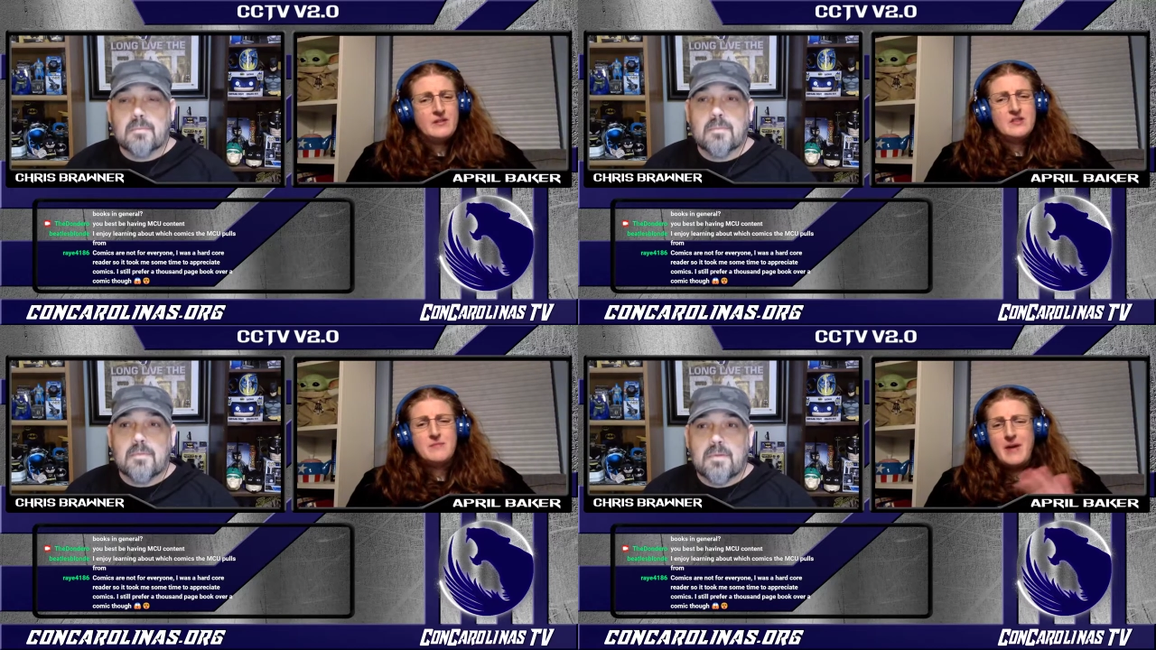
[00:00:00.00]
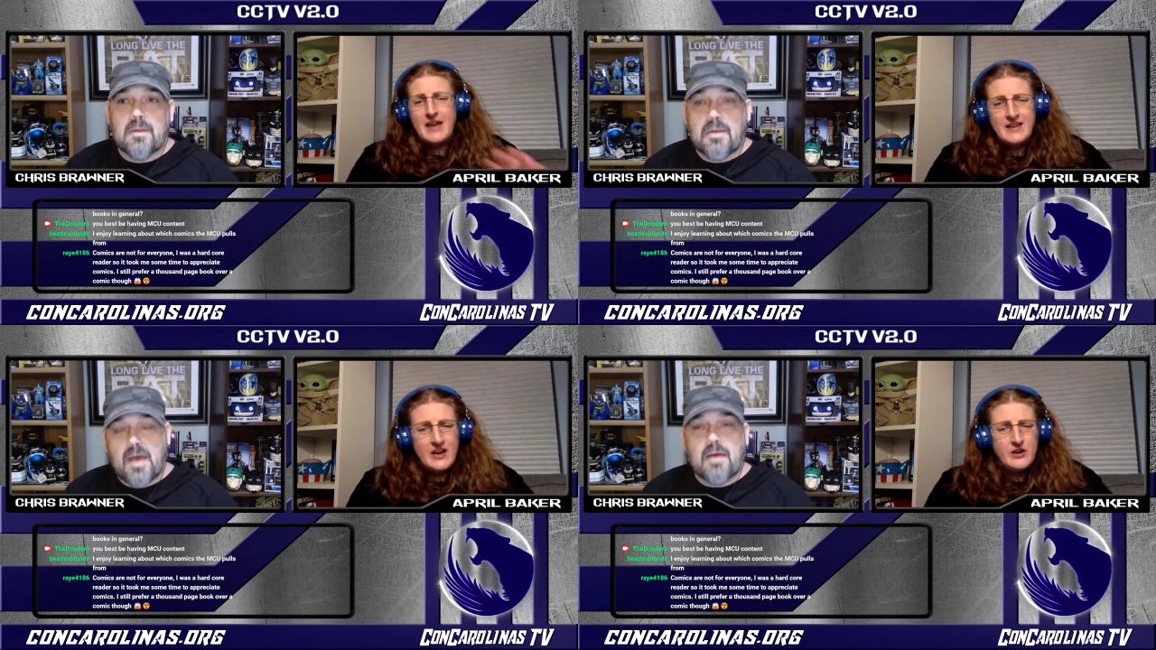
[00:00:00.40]
Speaker 1: Some
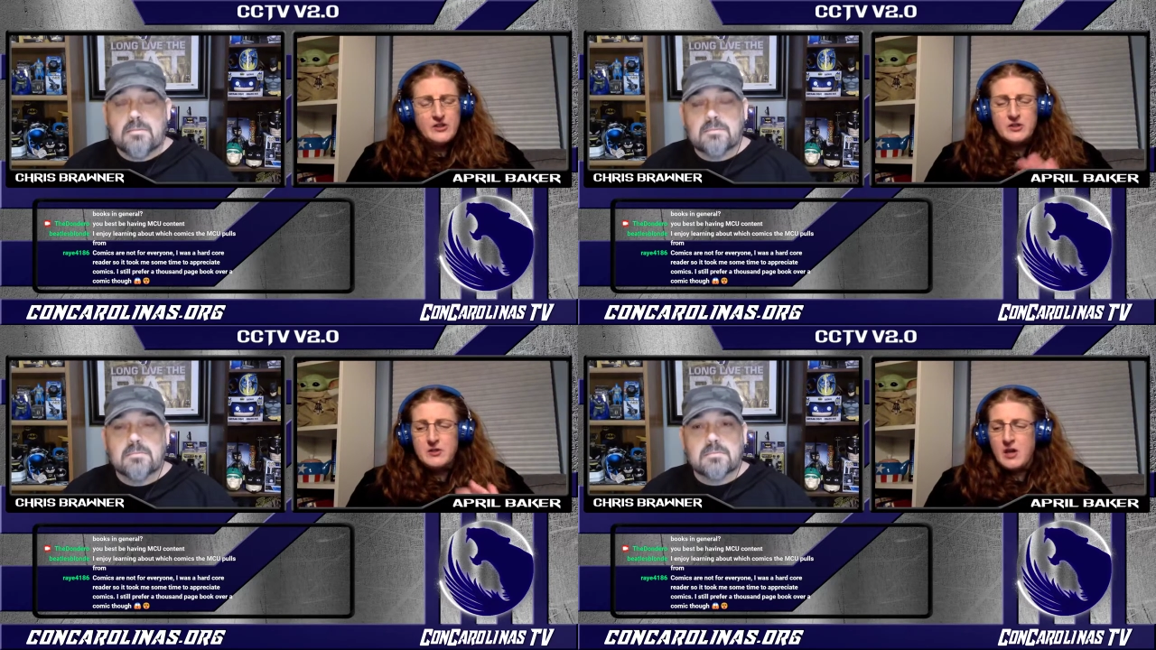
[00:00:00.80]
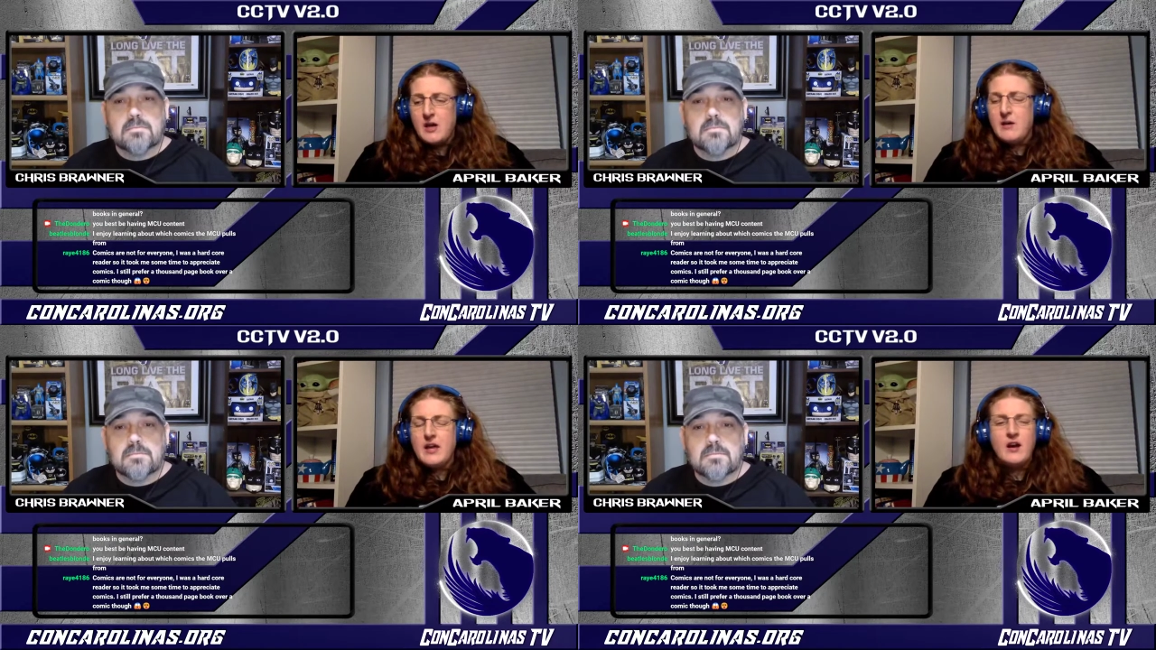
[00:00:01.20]
bad characters.
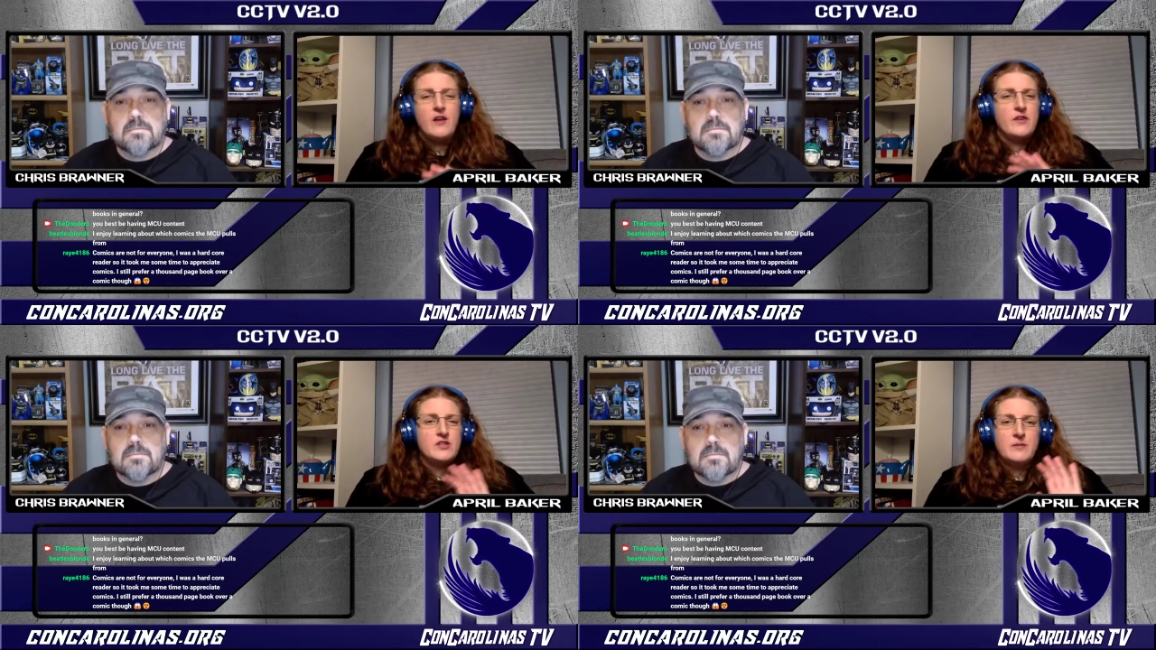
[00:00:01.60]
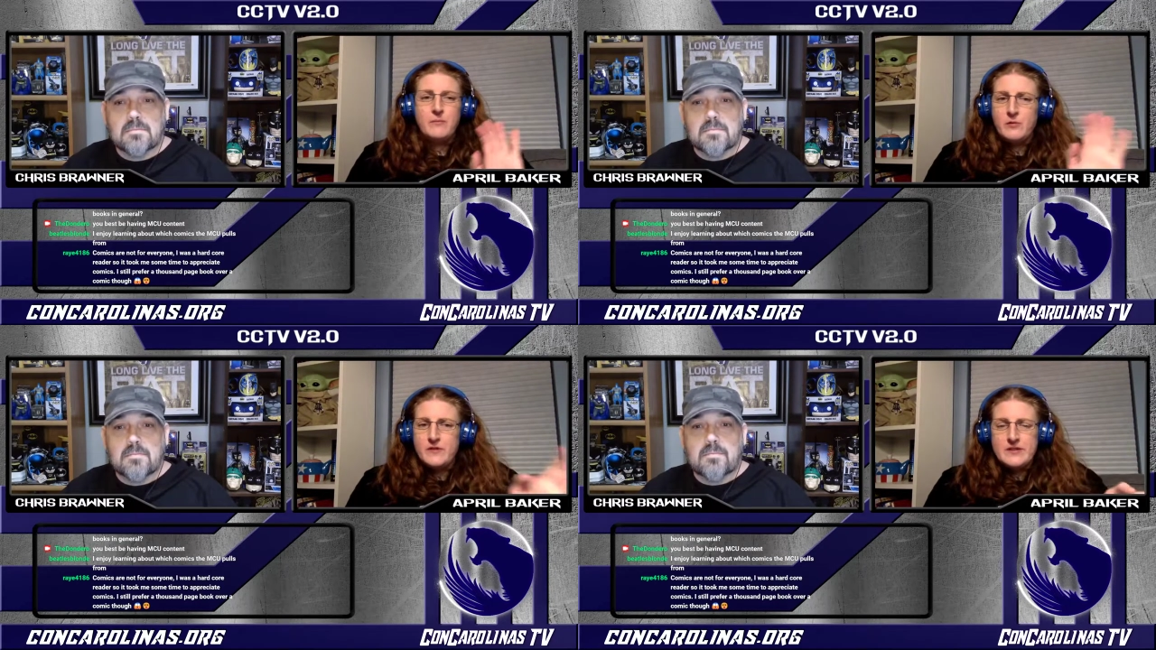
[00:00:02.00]
Yeah. And there's some
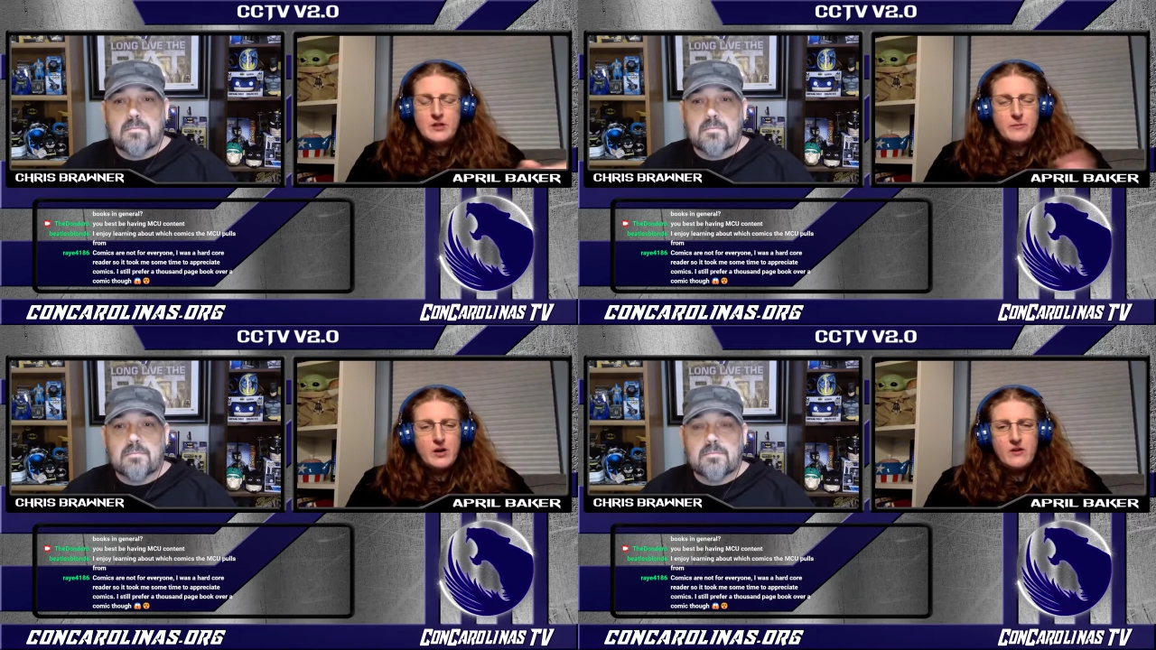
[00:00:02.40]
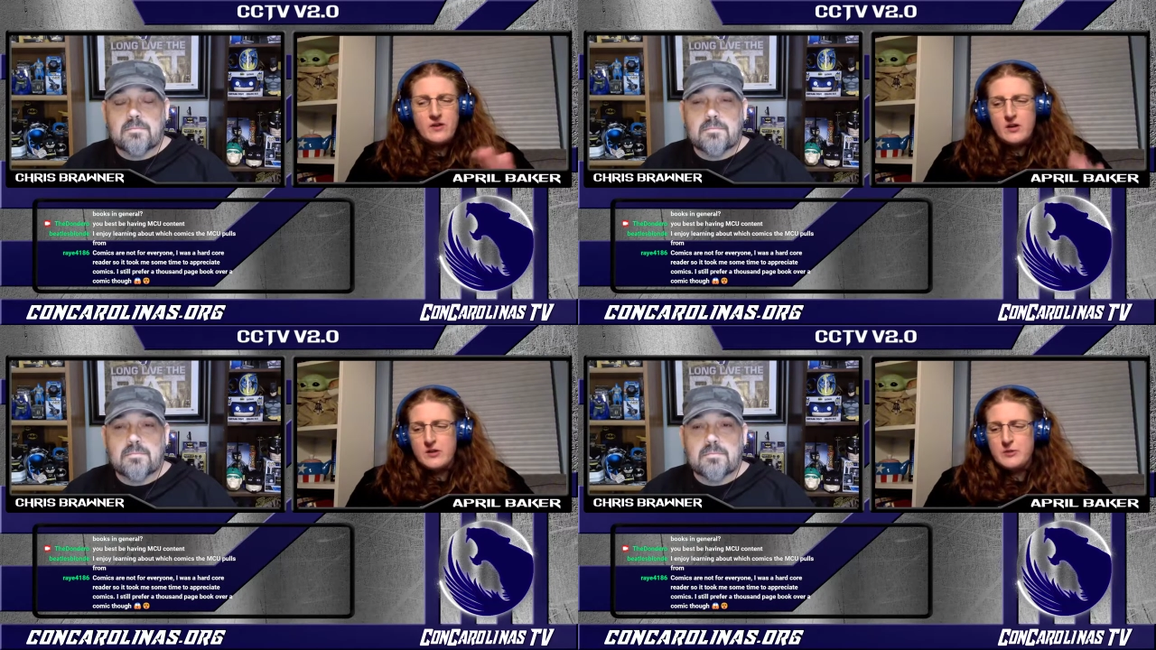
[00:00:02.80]
movies that are better
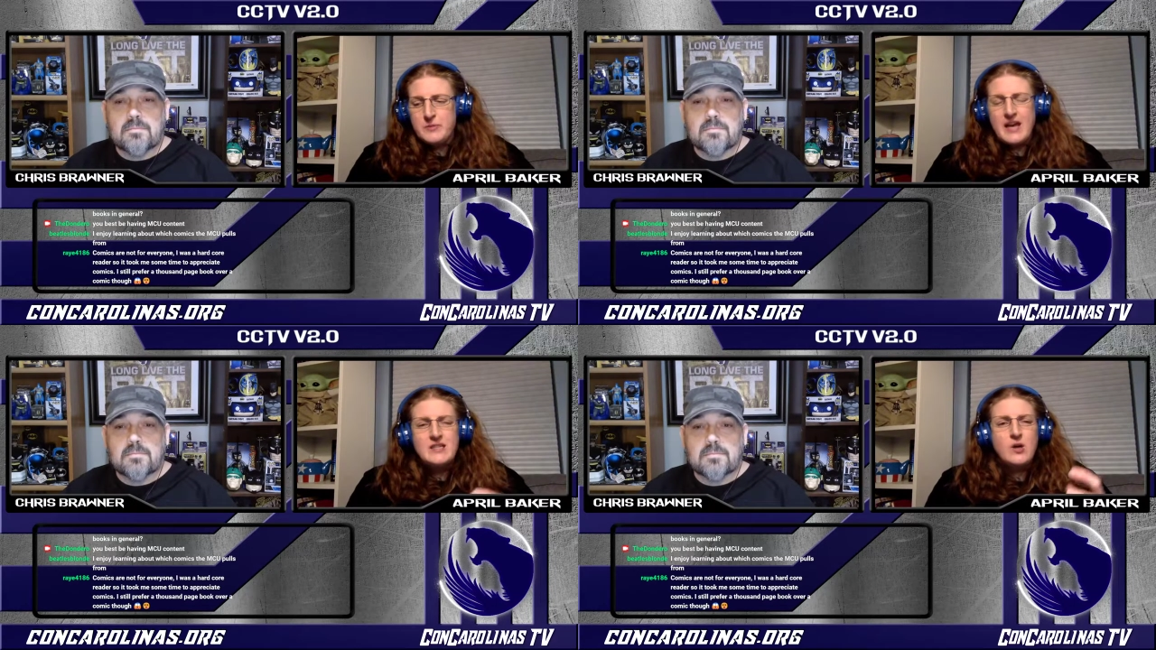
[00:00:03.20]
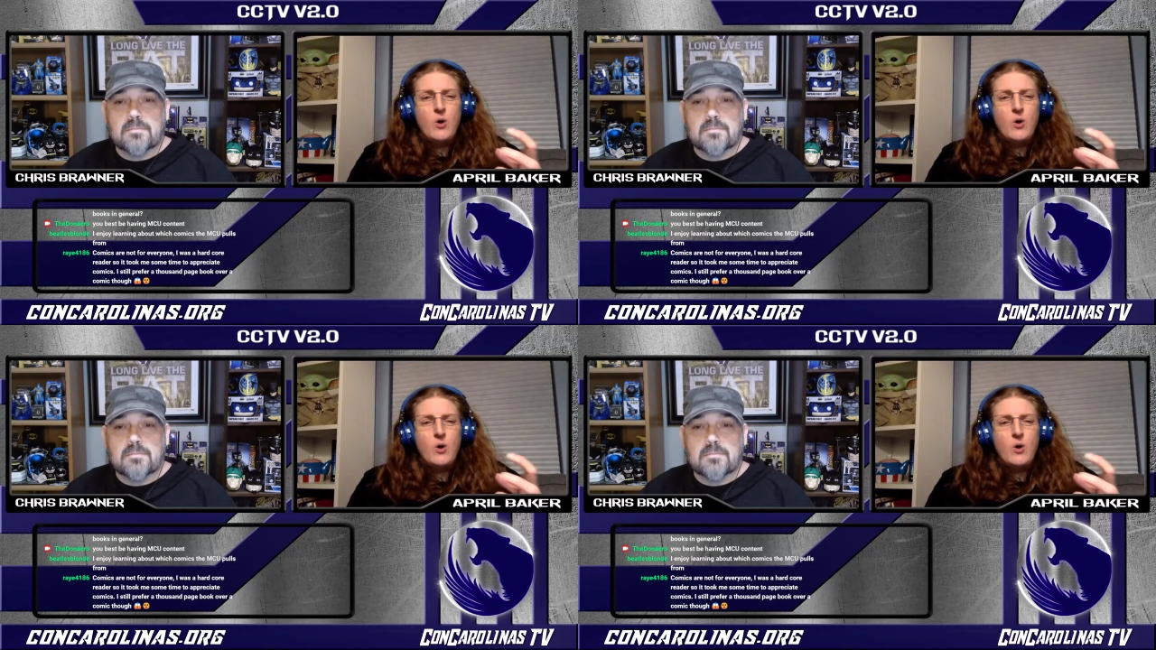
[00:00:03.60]
than others. But as a